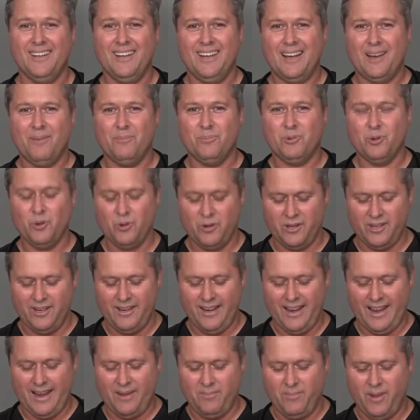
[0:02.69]
I'm talking
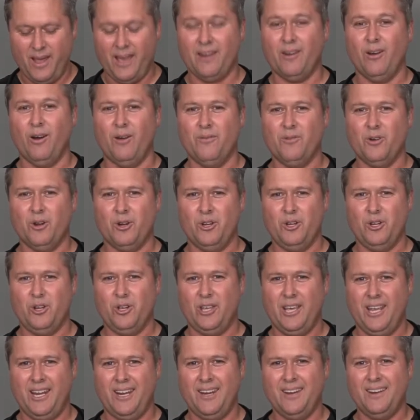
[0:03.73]
today about I've got a new
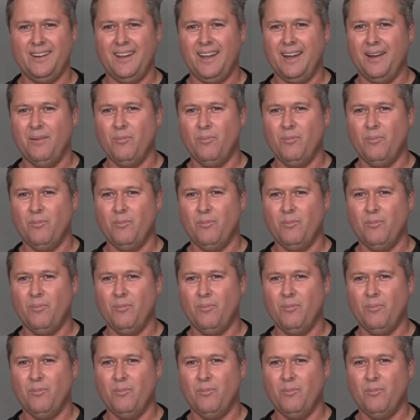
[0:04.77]
kitten,